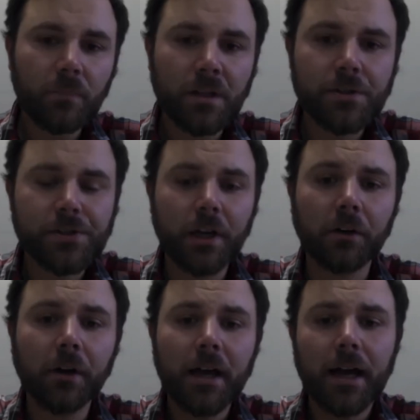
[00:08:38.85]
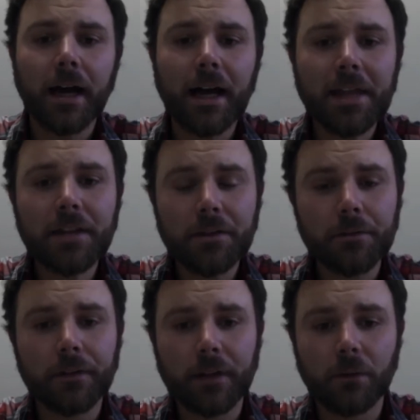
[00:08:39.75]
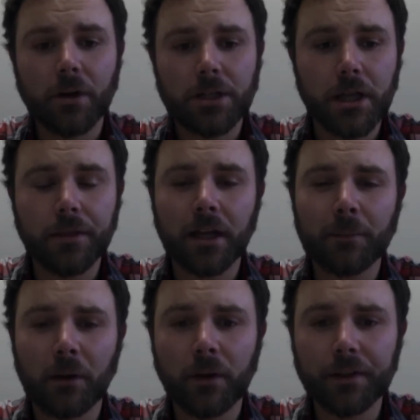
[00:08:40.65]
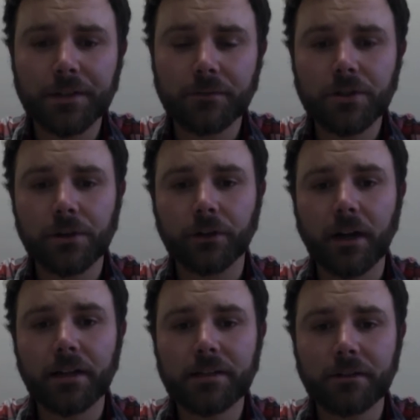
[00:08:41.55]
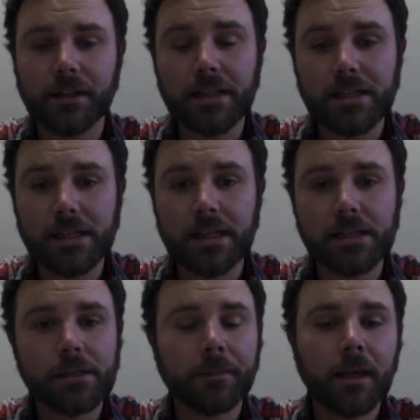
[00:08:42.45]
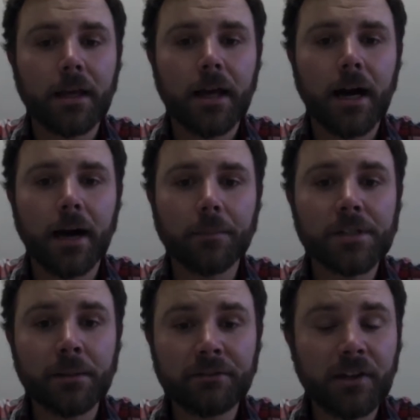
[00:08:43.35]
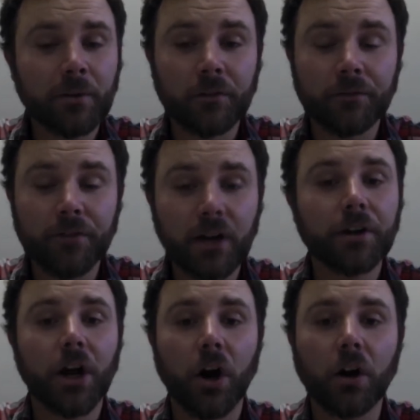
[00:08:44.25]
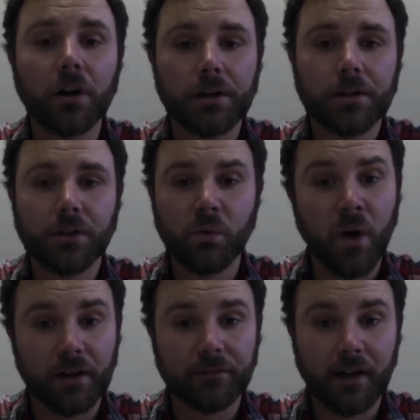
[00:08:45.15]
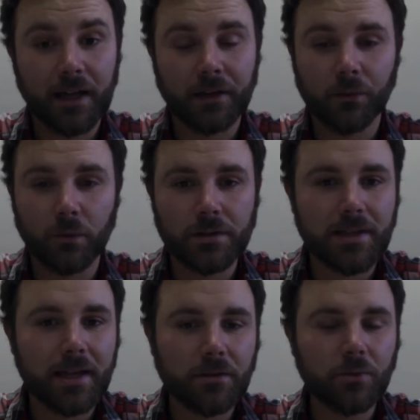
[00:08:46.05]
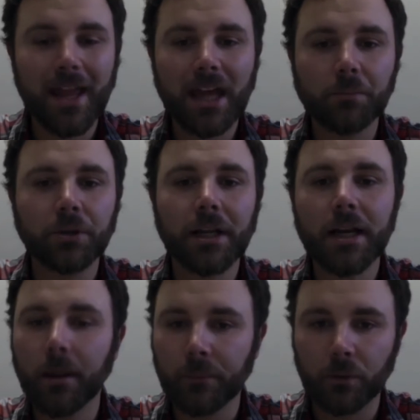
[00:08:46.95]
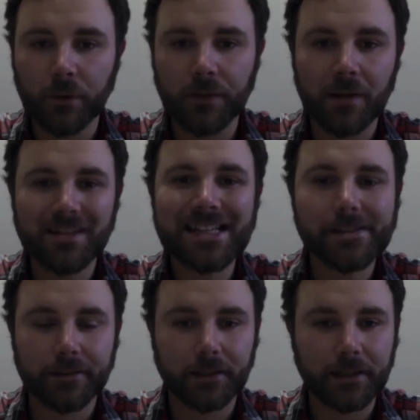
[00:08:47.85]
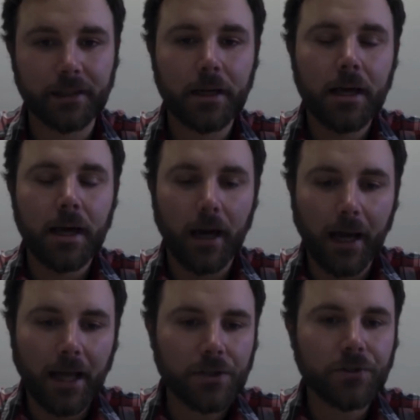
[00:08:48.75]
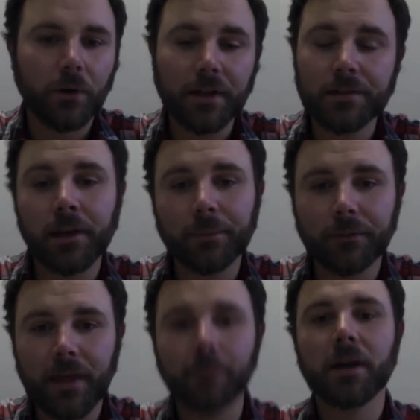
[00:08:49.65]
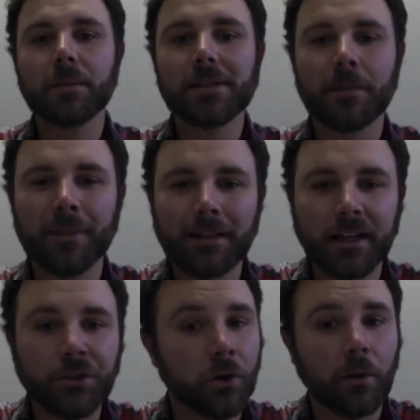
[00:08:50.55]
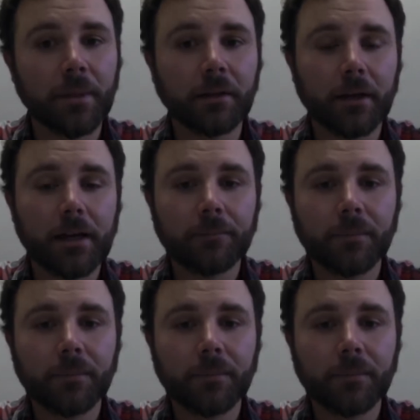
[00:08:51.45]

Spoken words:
So, and the other thing that I want you to think about relative to your criteria is this. Some of them are very hard to quantify. In other words, you can't put a number with them easily. And so an example of that might be something like durability.